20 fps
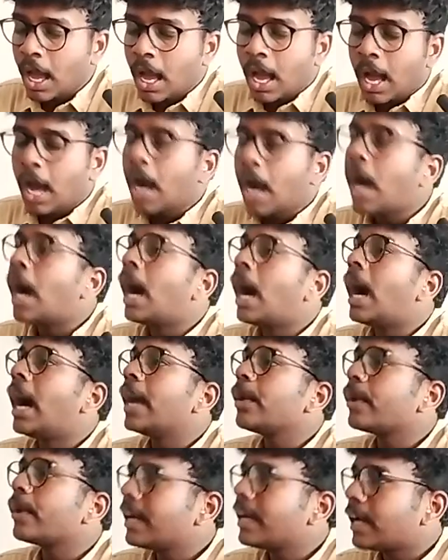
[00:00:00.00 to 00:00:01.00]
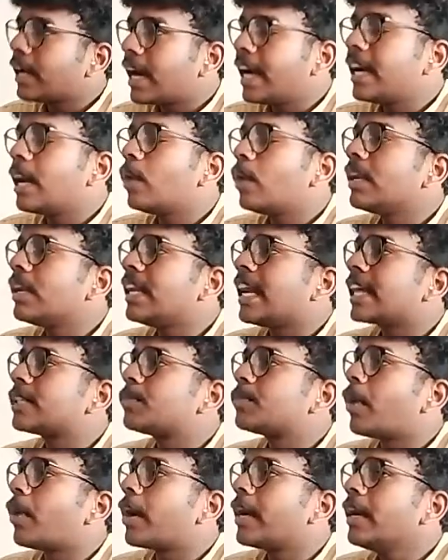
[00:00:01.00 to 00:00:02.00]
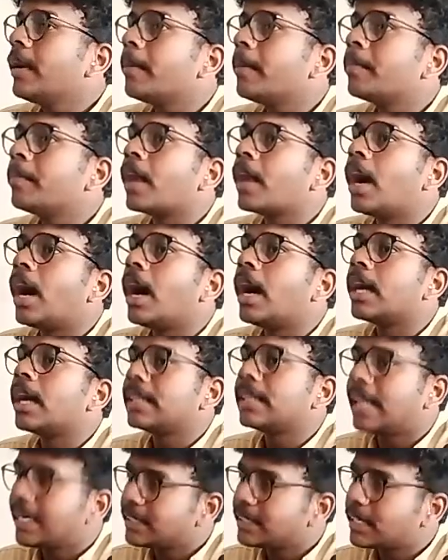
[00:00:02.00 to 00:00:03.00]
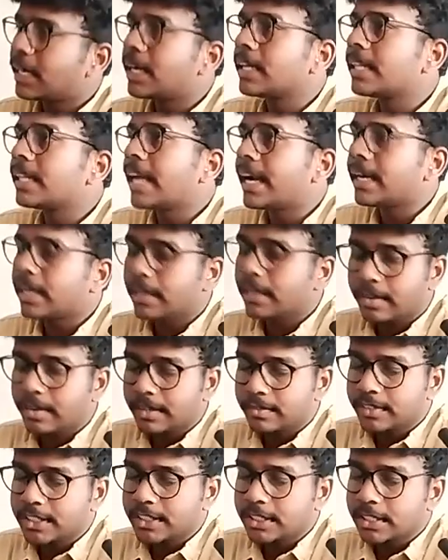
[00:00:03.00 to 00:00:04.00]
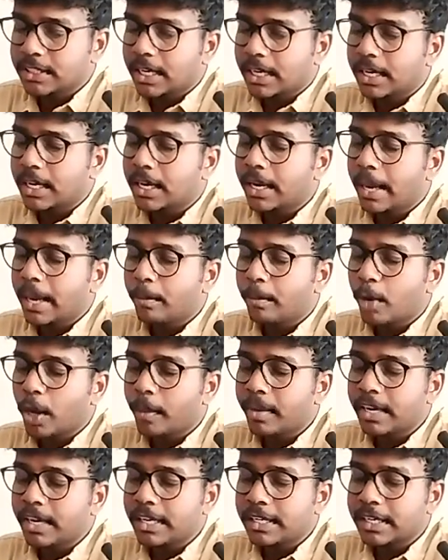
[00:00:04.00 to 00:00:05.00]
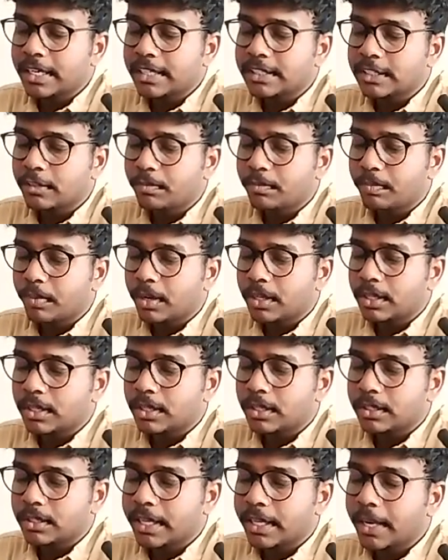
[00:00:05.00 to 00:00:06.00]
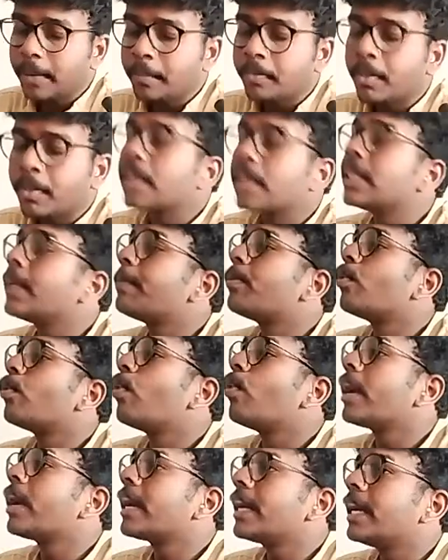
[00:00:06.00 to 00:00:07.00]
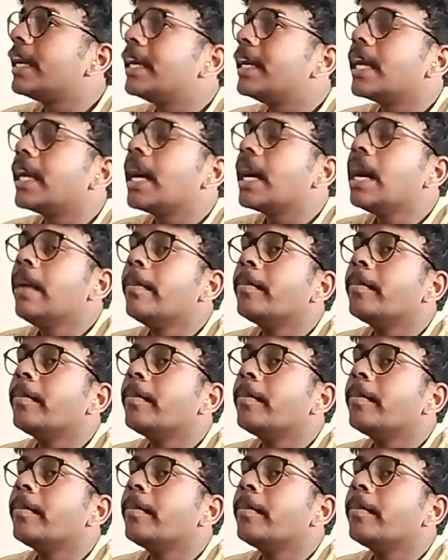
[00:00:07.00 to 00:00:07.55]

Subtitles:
You can write down the next point that is under that, which is under employment intensive thing. The poor in India